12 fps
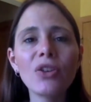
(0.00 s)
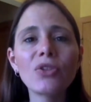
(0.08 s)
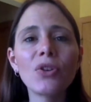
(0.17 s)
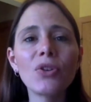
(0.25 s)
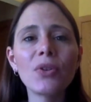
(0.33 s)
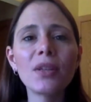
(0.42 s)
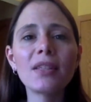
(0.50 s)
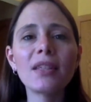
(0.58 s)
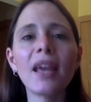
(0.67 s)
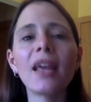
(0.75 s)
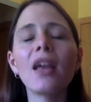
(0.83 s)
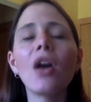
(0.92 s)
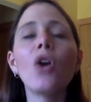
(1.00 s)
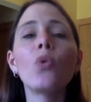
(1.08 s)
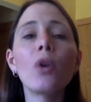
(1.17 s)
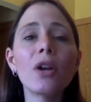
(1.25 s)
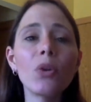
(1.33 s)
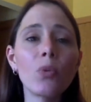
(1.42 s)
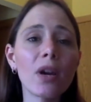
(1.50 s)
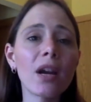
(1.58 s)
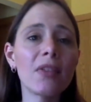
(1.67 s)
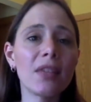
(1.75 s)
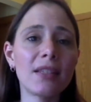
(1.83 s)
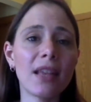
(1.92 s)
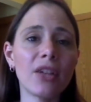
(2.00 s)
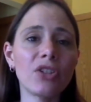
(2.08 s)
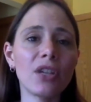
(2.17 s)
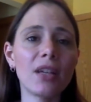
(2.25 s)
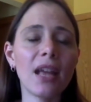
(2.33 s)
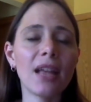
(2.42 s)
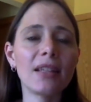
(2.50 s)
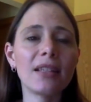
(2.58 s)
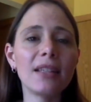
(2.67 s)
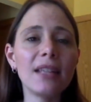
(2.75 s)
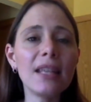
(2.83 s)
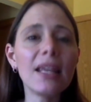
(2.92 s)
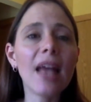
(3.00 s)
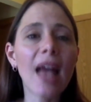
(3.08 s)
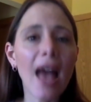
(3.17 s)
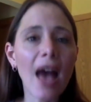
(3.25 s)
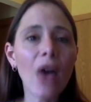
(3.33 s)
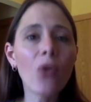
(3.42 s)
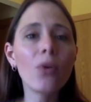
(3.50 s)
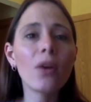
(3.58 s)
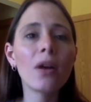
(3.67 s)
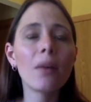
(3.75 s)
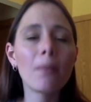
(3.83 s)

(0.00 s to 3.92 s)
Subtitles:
So you can say, "We're going to work on this section and see how